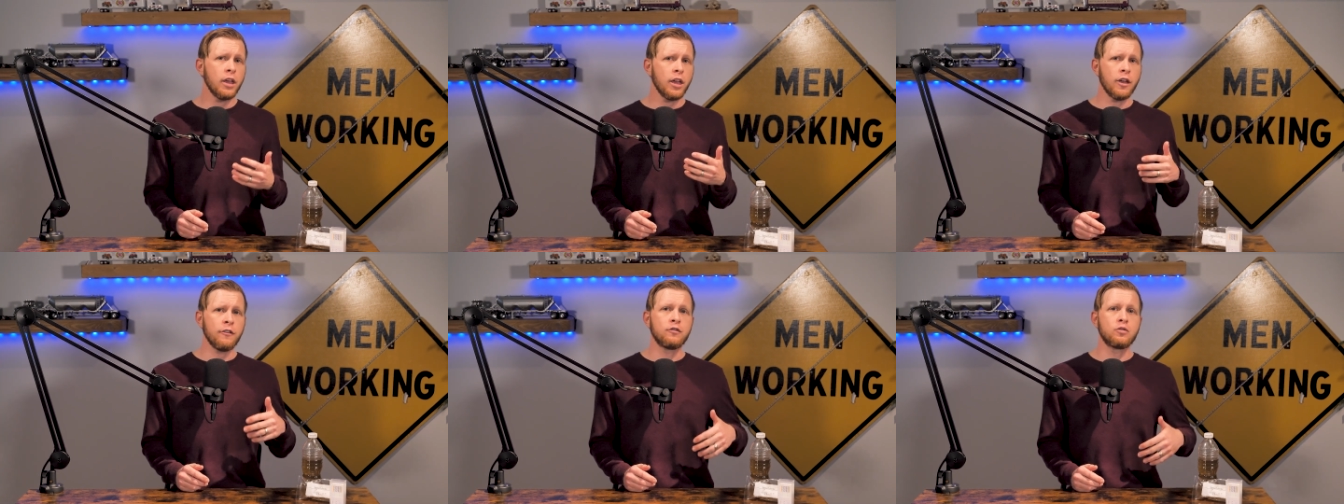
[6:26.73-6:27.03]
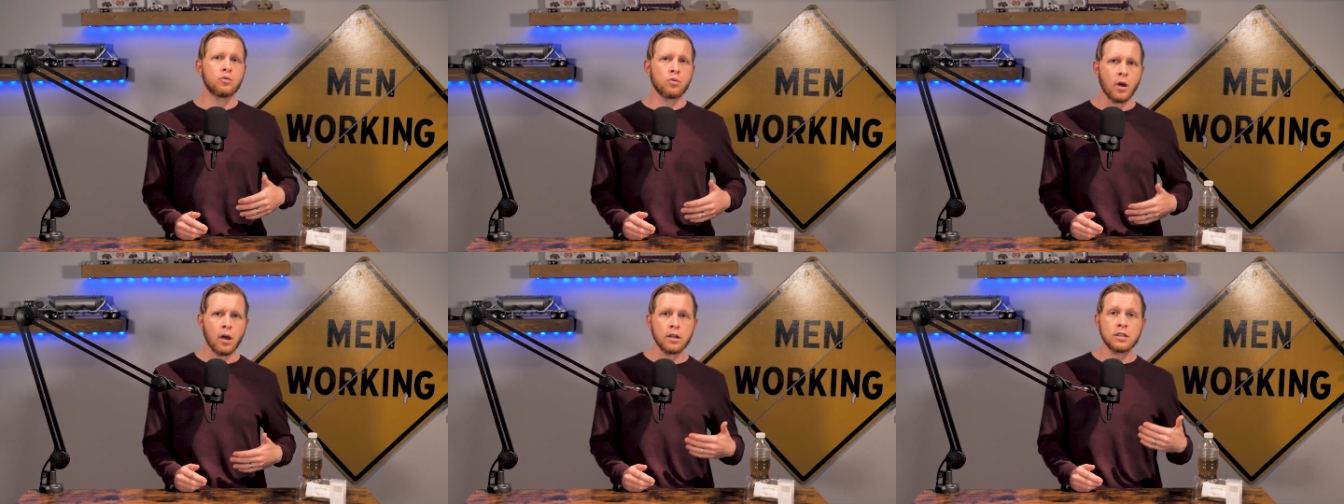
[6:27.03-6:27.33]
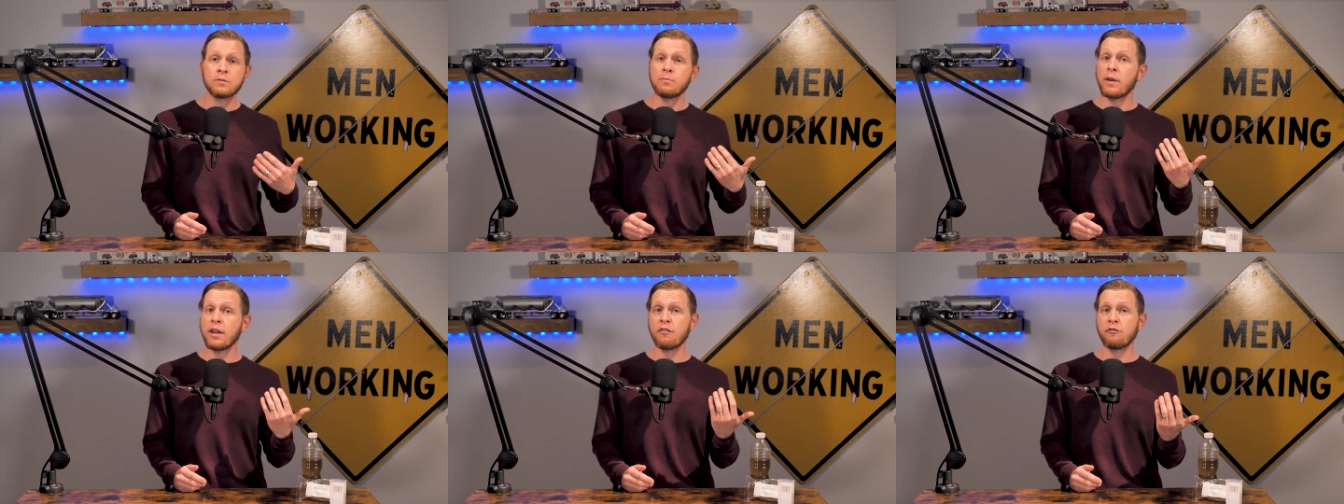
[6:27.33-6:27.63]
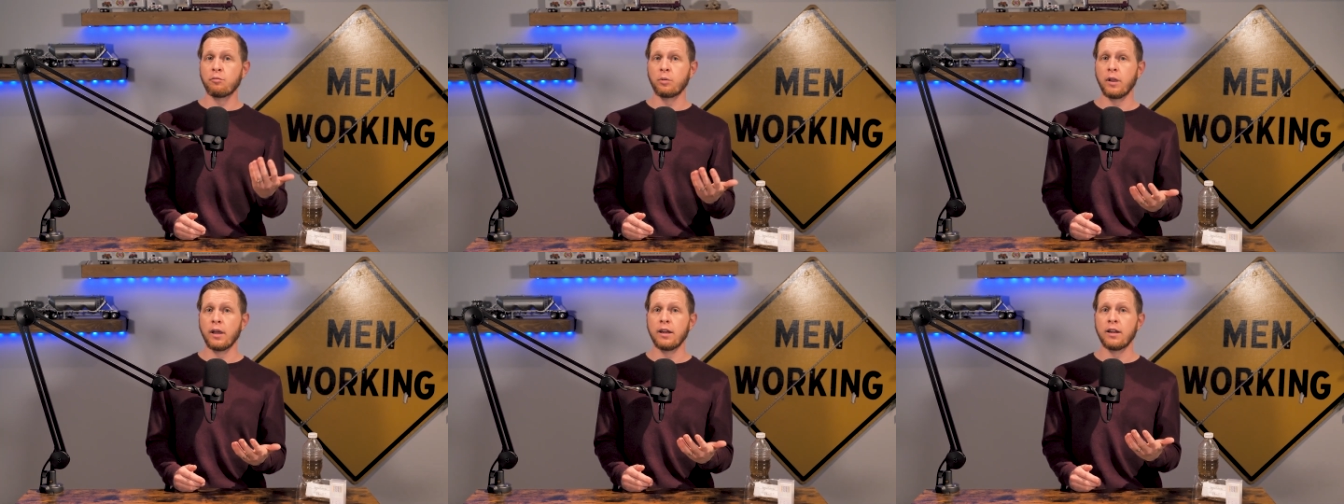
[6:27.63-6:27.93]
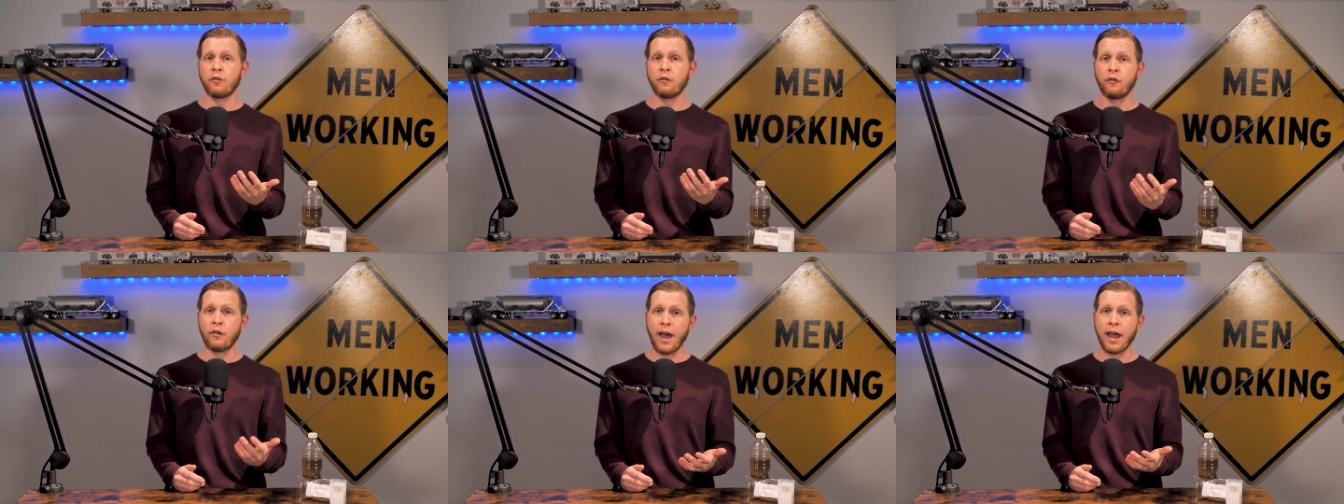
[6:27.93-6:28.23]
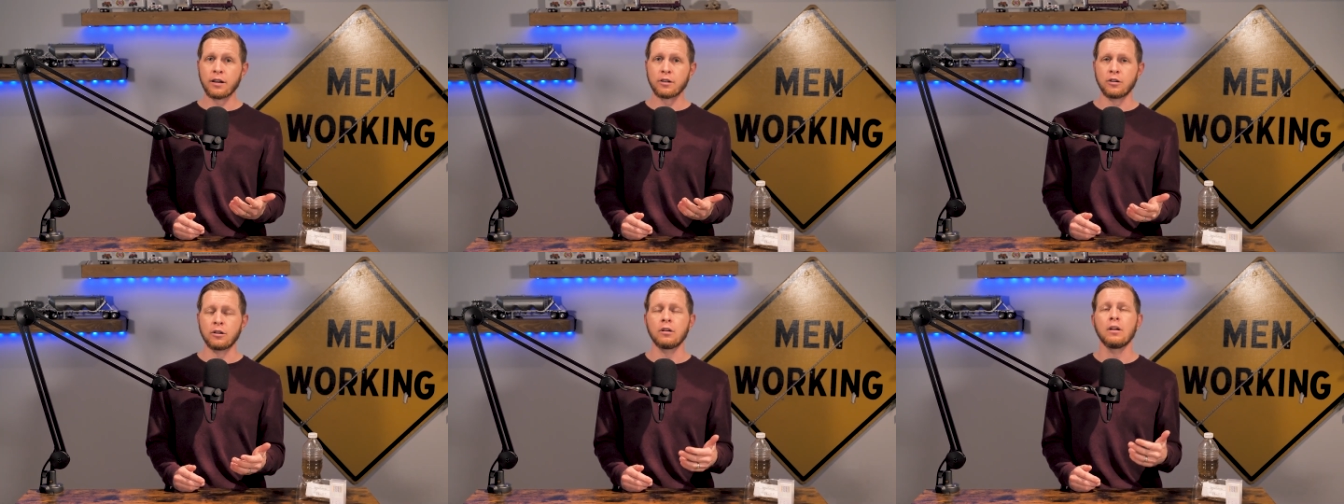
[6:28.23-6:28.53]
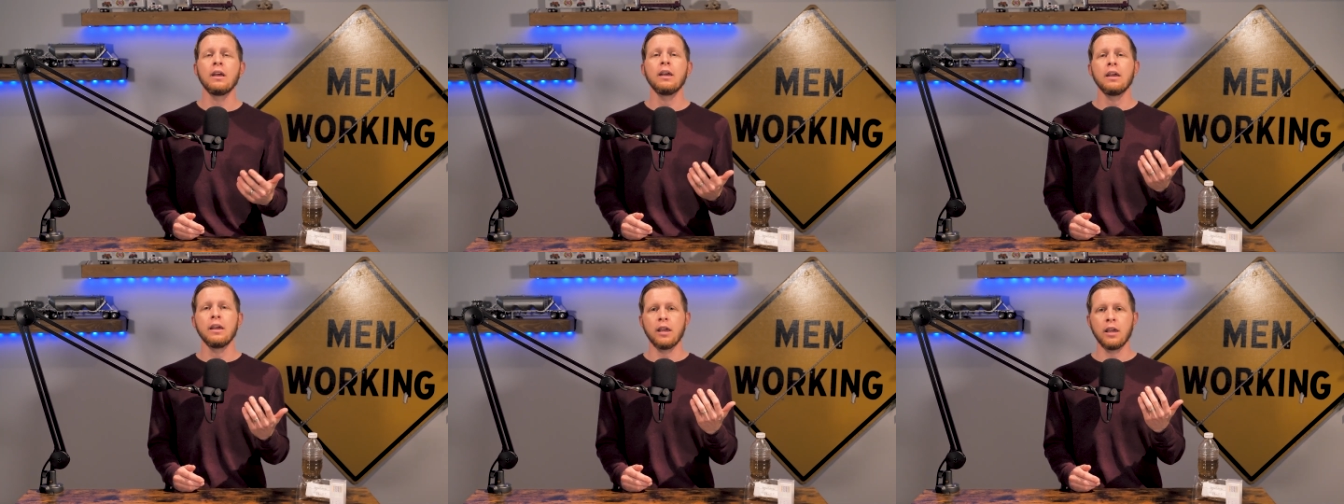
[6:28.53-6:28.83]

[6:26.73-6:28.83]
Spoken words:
if drugs may have played a factor